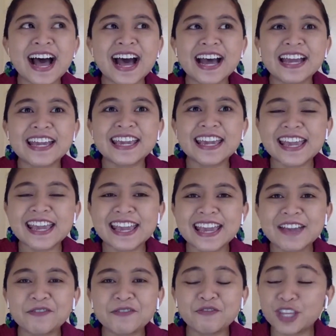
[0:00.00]

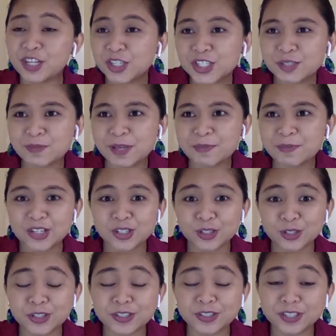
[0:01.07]
I finished my
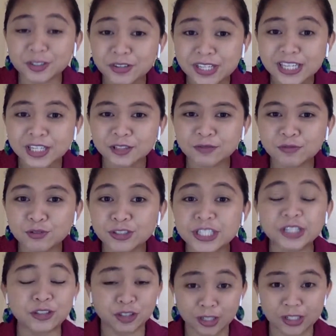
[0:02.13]
bachelor's degree in food
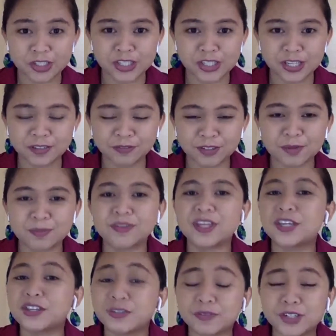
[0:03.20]
technology from
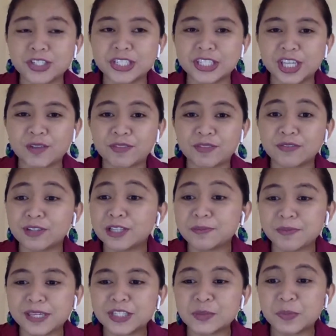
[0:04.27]
the University of the
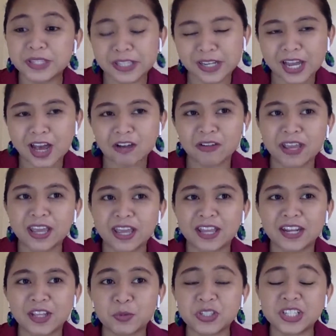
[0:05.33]
Philippines Mindanao,
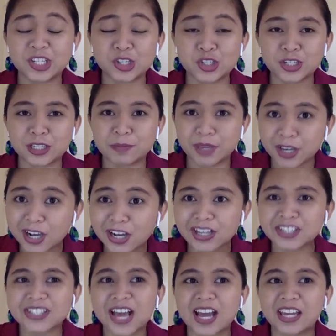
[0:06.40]
and it was initially
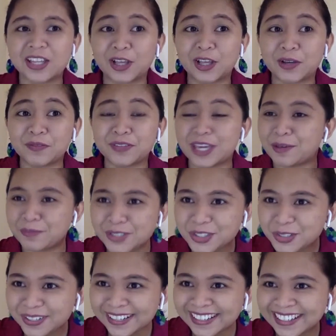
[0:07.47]
because I love
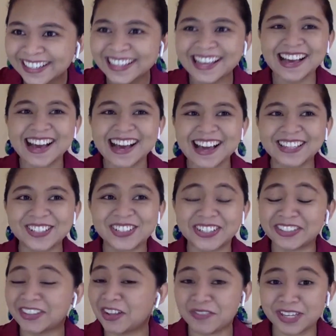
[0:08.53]
chemistry. I
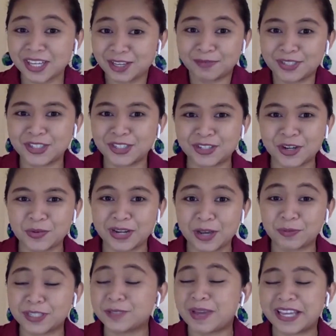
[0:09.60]
started loving chemistry when
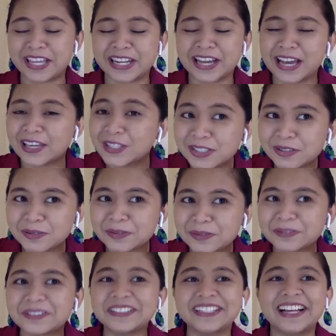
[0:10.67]
I was back in high
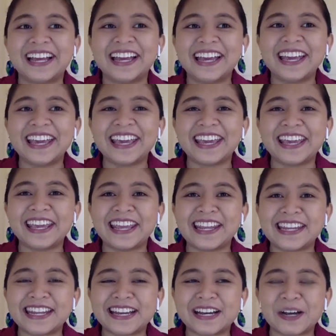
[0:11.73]
school,
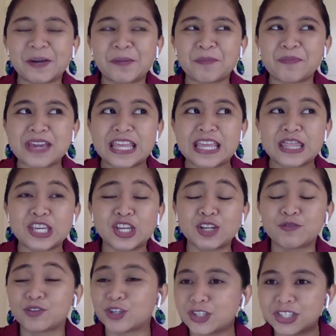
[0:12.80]
and in the
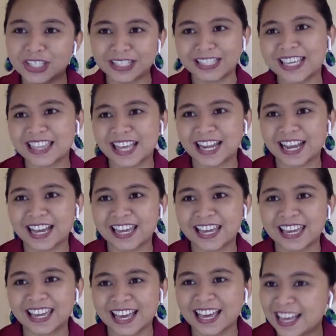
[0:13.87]
university that
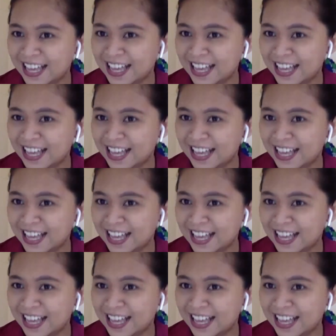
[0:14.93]
I